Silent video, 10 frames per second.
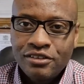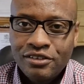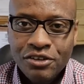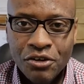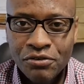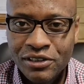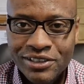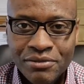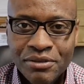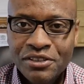there are
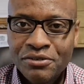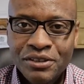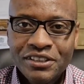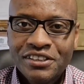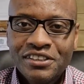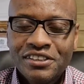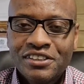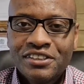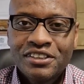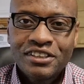obviously many reasons
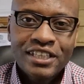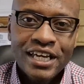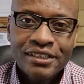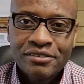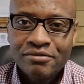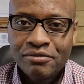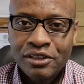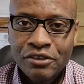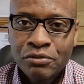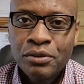that a
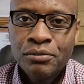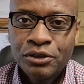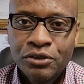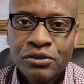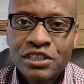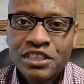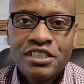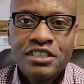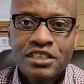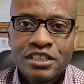lot of people don't see
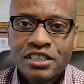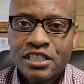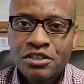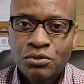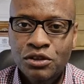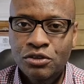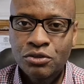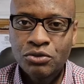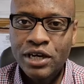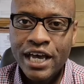success with
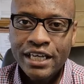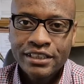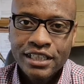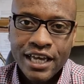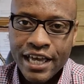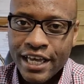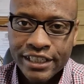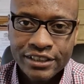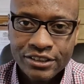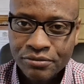Google Ads,
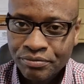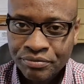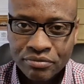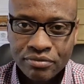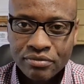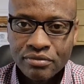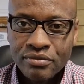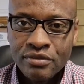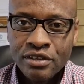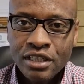and
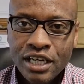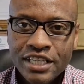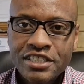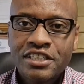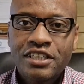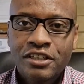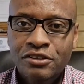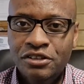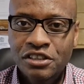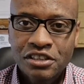I see that
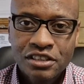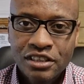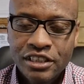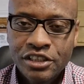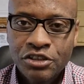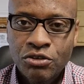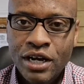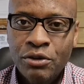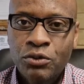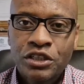consistently.
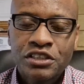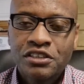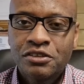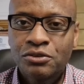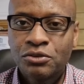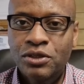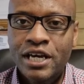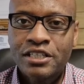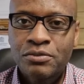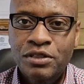I work as a Google
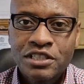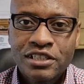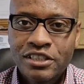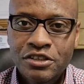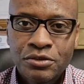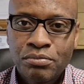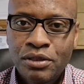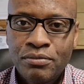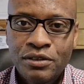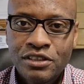Ads specialist,
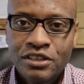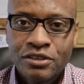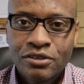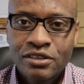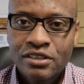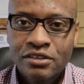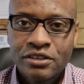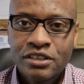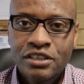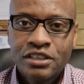PPC
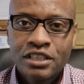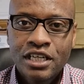consultant.